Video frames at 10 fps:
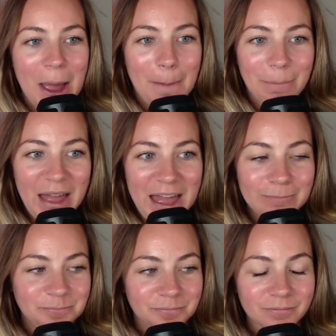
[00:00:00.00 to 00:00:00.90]

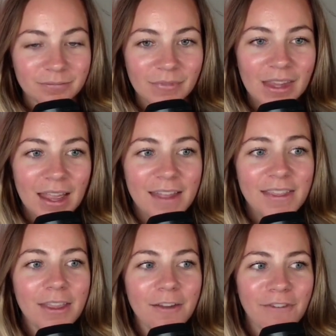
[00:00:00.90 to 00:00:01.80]
And
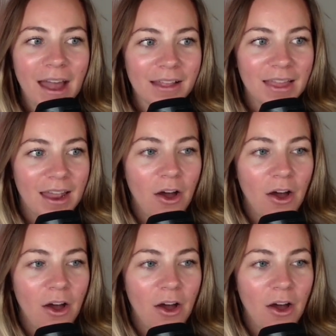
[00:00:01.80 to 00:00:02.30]
then the fact that,